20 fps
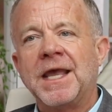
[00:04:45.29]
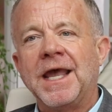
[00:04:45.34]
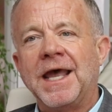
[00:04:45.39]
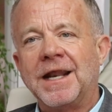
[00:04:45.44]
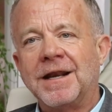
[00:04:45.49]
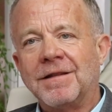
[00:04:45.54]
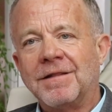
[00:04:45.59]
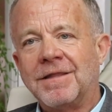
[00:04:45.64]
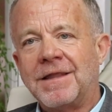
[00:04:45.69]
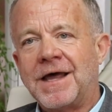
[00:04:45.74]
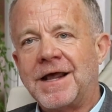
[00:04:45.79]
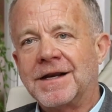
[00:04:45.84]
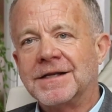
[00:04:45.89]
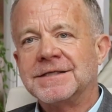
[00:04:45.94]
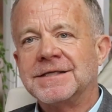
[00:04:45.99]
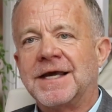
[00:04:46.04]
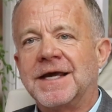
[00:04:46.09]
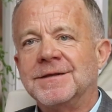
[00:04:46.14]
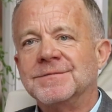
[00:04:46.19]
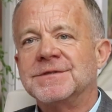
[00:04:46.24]
And a lot of
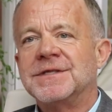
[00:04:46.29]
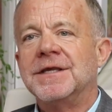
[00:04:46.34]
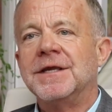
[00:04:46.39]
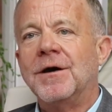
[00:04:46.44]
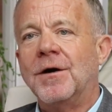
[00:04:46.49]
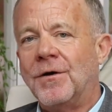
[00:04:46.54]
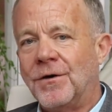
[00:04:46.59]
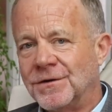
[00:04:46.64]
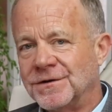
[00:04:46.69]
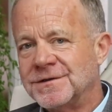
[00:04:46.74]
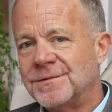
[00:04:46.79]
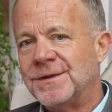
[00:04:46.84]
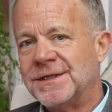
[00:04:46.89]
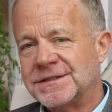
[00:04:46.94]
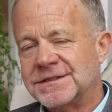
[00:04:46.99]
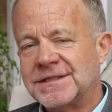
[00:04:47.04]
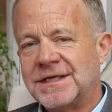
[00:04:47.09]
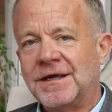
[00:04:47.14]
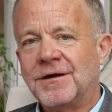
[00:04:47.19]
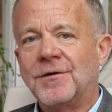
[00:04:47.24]
times the
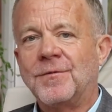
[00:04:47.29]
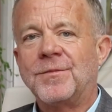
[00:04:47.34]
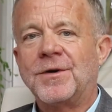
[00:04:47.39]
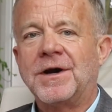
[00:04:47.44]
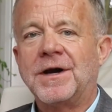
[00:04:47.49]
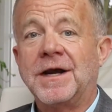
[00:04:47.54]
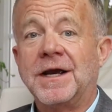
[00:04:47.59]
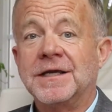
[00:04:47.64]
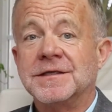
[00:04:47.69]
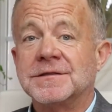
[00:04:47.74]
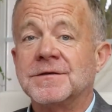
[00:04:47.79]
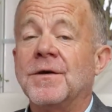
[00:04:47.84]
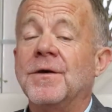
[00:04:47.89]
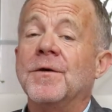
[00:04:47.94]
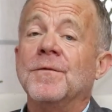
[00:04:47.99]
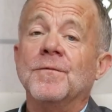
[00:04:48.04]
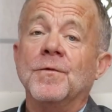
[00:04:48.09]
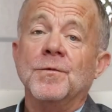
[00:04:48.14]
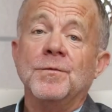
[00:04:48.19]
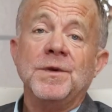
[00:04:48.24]
ultimate sale price
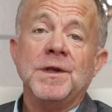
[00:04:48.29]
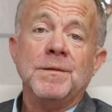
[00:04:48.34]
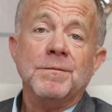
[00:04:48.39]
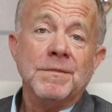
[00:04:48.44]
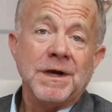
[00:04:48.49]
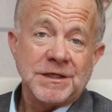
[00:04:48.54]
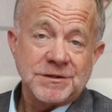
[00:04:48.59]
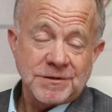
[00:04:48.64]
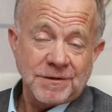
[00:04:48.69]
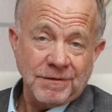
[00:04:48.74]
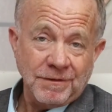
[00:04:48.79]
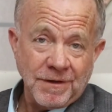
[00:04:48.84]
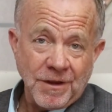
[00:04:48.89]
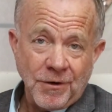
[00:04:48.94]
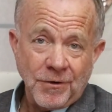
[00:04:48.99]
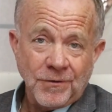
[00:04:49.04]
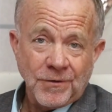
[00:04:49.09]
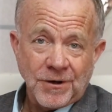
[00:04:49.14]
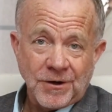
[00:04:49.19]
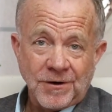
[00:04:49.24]
will be much
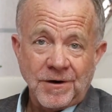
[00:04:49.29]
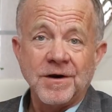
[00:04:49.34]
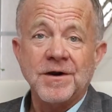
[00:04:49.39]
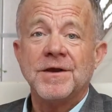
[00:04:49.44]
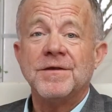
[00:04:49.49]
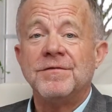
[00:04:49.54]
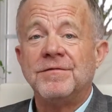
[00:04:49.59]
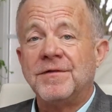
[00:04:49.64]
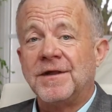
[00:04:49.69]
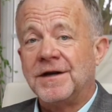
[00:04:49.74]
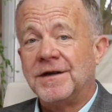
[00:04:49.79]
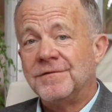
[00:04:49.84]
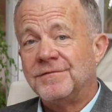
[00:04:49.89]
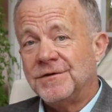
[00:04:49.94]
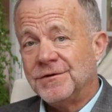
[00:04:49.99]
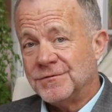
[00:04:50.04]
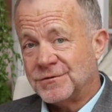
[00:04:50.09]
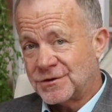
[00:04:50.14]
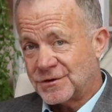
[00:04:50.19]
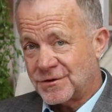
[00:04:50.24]
lower than
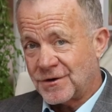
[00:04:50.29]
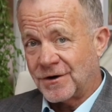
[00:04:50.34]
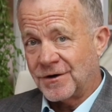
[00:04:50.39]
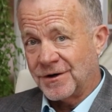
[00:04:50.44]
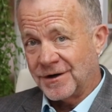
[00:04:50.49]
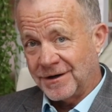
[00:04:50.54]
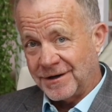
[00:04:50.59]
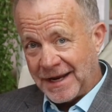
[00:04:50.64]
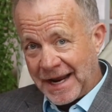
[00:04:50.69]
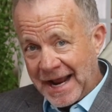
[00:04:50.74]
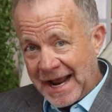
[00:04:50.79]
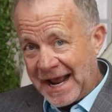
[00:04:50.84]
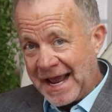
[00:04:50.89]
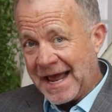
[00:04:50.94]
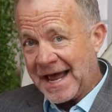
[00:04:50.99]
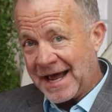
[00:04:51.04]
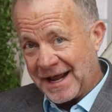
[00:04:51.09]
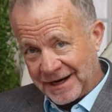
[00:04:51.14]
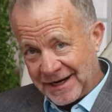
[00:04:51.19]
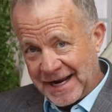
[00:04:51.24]
if you started
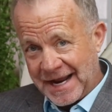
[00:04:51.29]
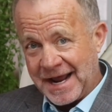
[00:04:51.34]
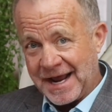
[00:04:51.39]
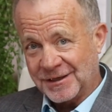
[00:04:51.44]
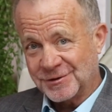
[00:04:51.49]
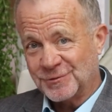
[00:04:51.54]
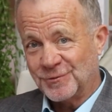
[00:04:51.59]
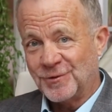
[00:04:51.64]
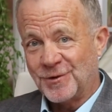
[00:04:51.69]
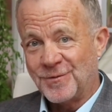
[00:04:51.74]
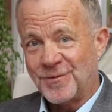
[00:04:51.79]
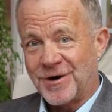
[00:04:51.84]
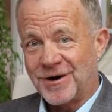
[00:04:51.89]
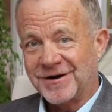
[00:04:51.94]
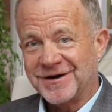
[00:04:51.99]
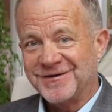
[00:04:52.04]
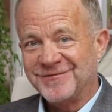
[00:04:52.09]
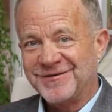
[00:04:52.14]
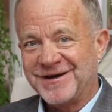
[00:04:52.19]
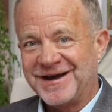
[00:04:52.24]
at actual
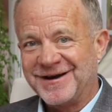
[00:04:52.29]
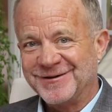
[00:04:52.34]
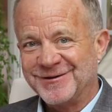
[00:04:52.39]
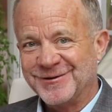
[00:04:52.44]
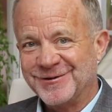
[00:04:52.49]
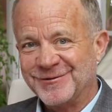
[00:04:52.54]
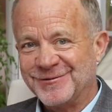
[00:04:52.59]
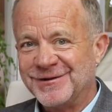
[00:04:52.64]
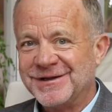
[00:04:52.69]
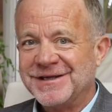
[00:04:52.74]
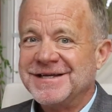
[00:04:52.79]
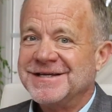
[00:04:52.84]
market value.